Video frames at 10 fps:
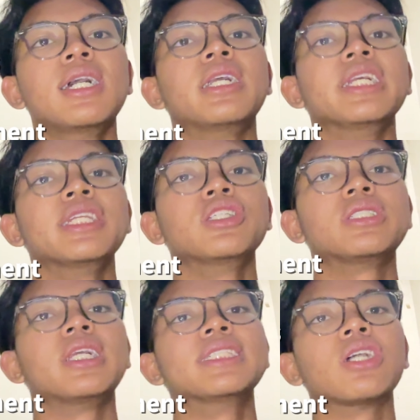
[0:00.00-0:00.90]
reduce
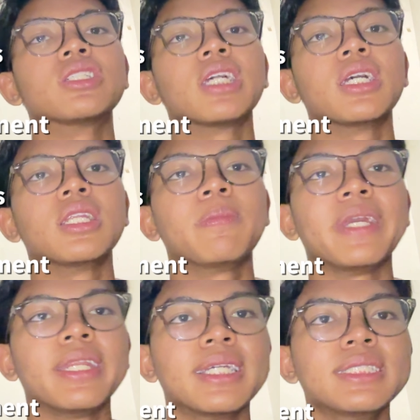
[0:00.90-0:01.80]
resource
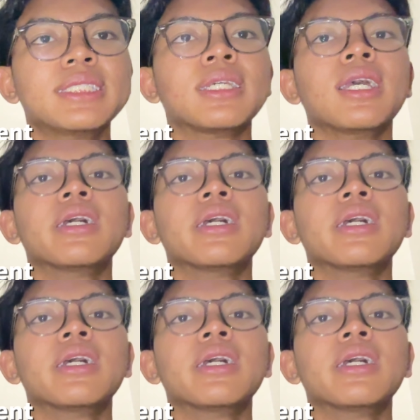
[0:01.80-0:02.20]
dependence,